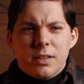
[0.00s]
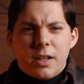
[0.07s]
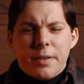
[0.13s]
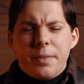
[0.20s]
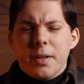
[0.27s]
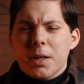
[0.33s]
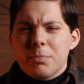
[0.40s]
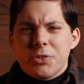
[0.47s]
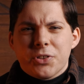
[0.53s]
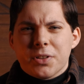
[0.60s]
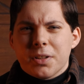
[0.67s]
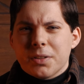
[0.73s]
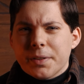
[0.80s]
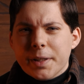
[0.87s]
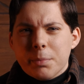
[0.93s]
I think I'm just
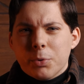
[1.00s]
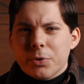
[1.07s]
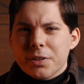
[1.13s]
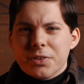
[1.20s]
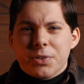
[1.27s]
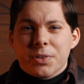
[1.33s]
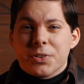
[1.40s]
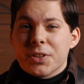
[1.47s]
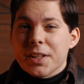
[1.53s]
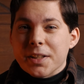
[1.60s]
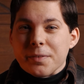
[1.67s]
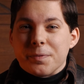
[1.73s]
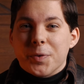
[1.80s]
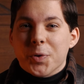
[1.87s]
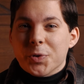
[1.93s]
going to label it as the
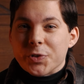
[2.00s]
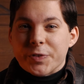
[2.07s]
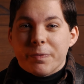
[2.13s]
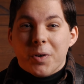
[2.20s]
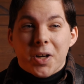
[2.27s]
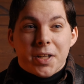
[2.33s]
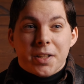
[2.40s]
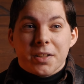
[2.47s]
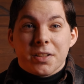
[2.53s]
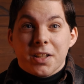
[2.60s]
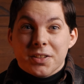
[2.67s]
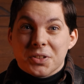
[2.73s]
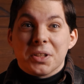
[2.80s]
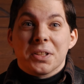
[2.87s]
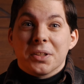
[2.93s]
second Focus Friday
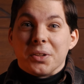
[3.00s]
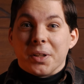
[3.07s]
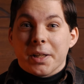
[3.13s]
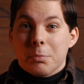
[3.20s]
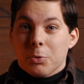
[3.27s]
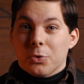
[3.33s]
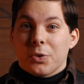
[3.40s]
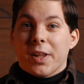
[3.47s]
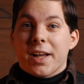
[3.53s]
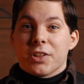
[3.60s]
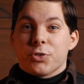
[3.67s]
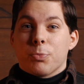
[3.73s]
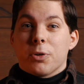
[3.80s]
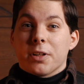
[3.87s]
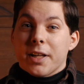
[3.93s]
because I did label the
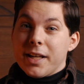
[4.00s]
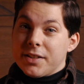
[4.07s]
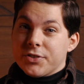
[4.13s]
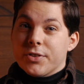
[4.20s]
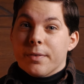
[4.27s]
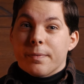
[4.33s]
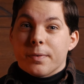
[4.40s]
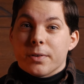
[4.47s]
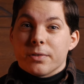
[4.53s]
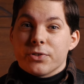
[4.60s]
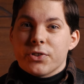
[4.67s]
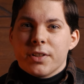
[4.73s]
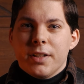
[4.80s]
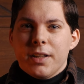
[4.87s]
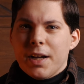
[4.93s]
last one as the
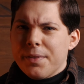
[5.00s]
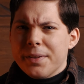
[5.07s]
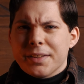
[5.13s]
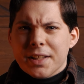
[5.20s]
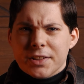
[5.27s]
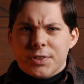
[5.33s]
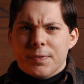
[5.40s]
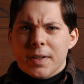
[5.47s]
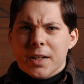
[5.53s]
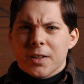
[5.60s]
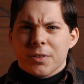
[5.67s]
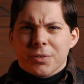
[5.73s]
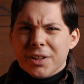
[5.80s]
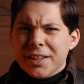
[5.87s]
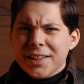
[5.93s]
first. I think that's
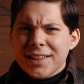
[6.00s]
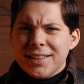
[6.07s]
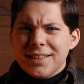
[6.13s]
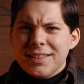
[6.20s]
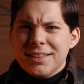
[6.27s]
fair, right?